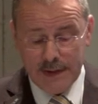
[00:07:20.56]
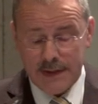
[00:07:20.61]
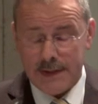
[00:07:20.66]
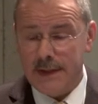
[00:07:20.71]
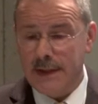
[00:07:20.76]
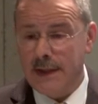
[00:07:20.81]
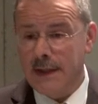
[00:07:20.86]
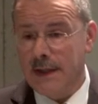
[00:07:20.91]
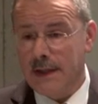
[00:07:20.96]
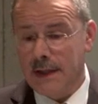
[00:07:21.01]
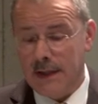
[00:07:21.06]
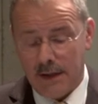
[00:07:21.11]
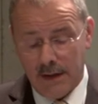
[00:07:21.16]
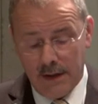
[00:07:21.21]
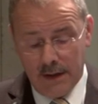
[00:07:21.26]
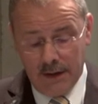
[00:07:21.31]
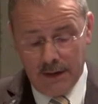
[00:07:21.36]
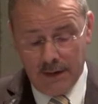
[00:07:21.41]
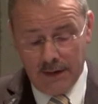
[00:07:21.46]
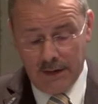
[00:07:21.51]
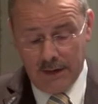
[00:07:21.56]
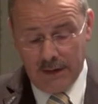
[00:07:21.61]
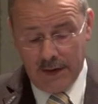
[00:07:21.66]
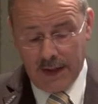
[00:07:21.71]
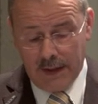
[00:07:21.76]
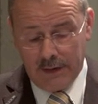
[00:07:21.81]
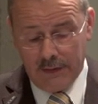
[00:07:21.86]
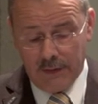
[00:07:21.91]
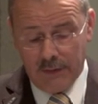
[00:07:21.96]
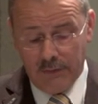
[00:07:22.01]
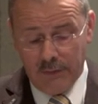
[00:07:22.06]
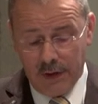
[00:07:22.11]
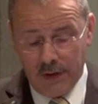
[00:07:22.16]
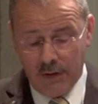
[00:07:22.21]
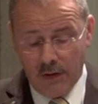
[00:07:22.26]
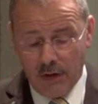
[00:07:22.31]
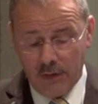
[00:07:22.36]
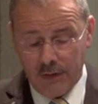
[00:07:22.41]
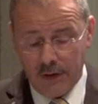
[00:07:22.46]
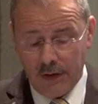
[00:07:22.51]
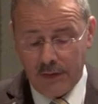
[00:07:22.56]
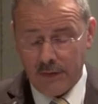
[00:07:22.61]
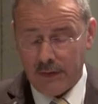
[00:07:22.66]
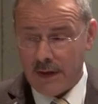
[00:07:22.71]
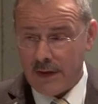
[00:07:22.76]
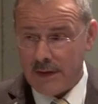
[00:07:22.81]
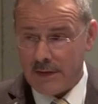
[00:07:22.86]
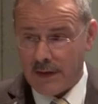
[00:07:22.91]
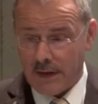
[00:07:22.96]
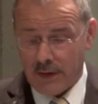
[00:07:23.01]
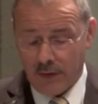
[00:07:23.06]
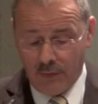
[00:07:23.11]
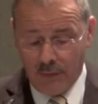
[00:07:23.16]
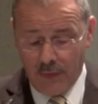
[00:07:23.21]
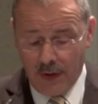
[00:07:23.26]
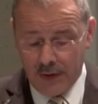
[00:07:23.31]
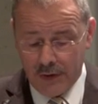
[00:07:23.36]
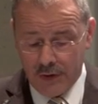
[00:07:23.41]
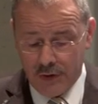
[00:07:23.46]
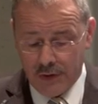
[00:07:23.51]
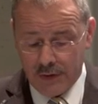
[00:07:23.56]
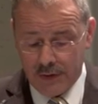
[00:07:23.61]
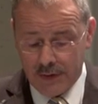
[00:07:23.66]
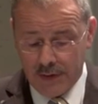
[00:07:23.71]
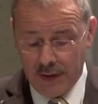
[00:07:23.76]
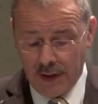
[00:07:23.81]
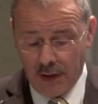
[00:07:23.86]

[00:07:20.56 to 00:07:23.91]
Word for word: see that regarding these interventions,